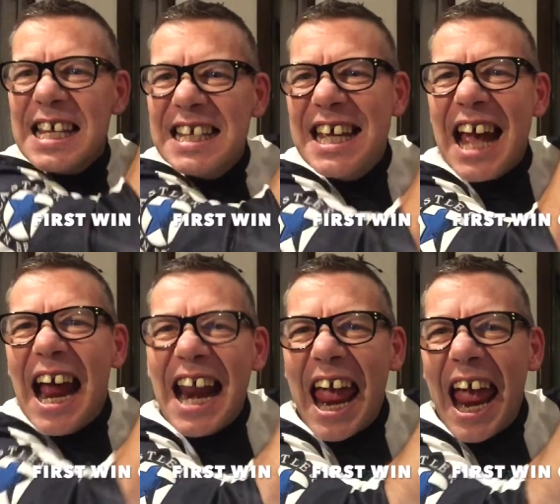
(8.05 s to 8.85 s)

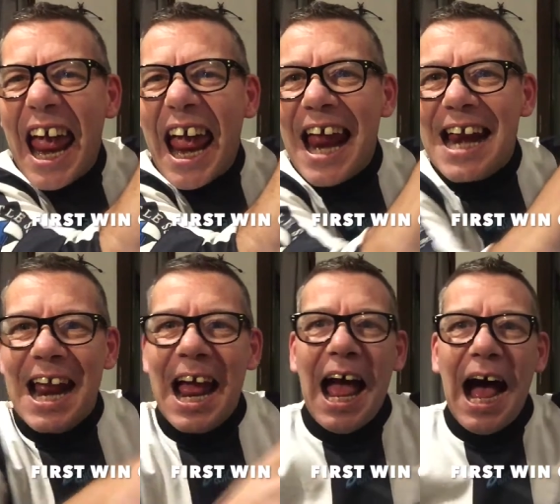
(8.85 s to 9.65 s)
Get
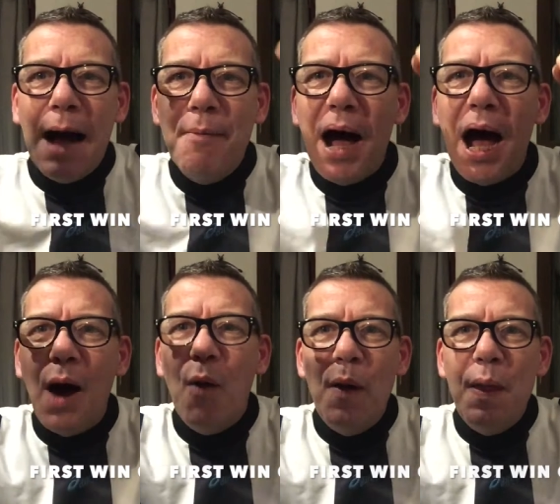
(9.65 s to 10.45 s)
in. I'm
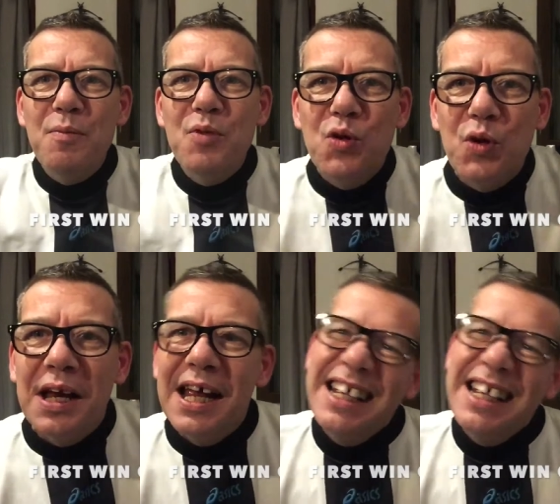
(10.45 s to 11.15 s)
over the moon.